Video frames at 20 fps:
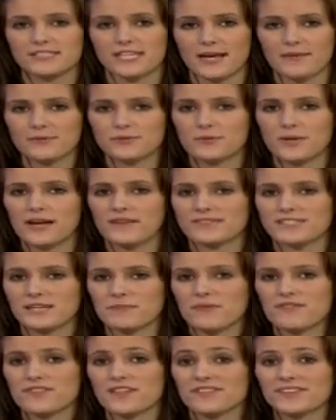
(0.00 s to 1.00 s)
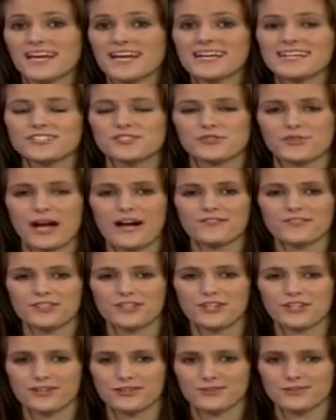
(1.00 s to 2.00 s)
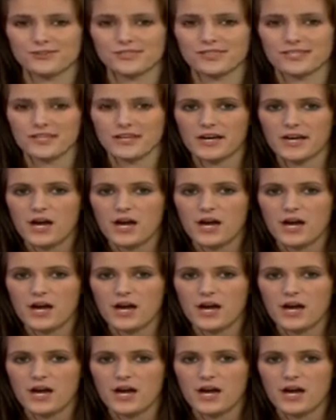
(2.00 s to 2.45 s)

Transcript: tips, we have some of the latest travel news.